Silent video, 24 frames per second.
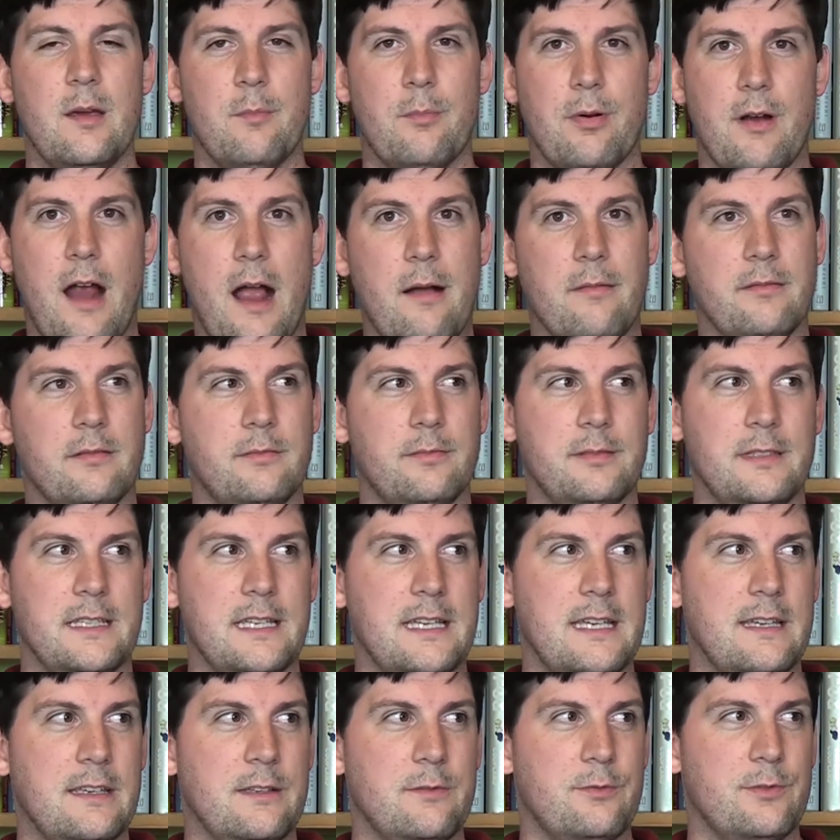
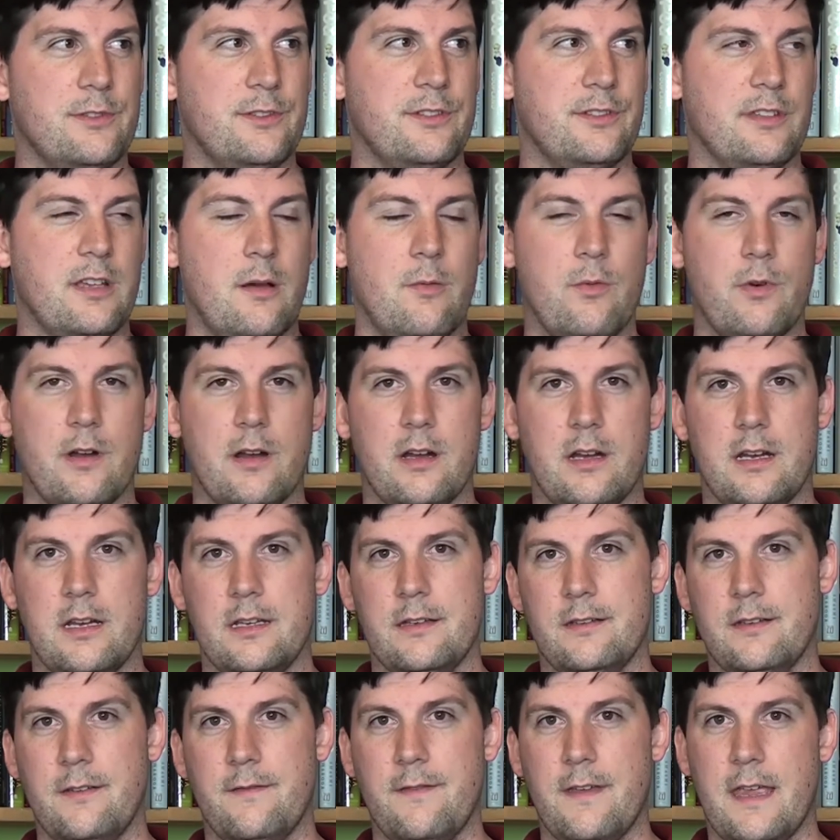probably was somewhere
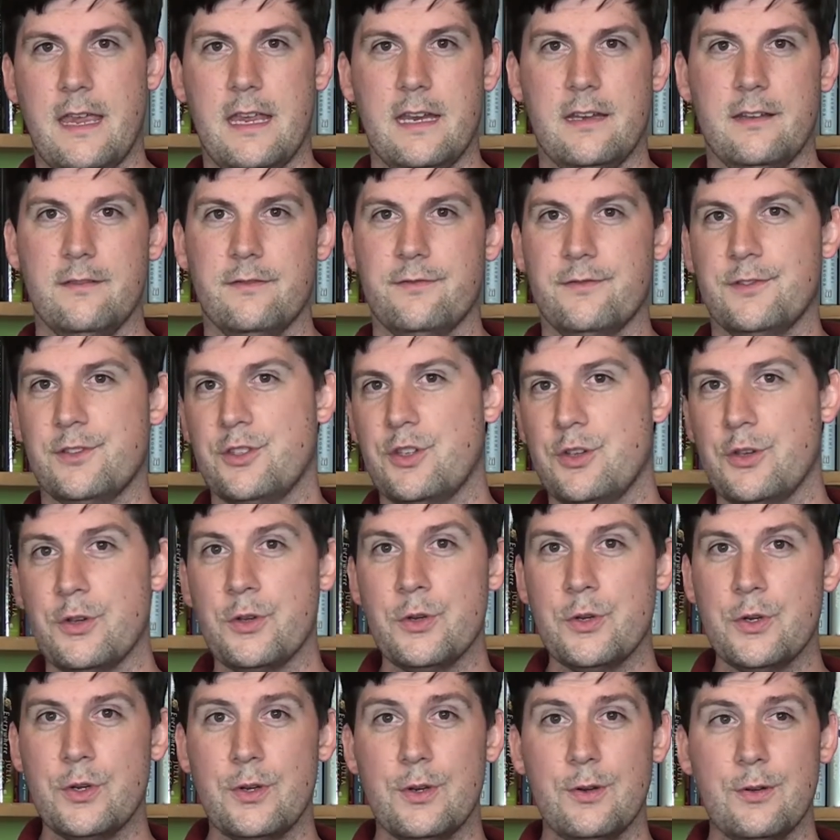in the vein of
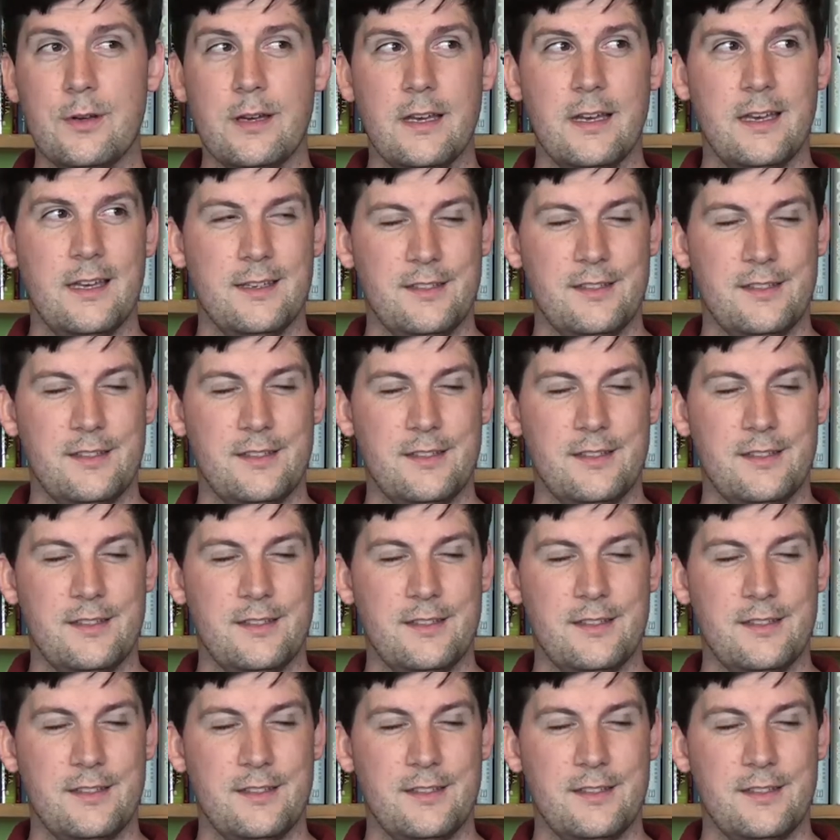2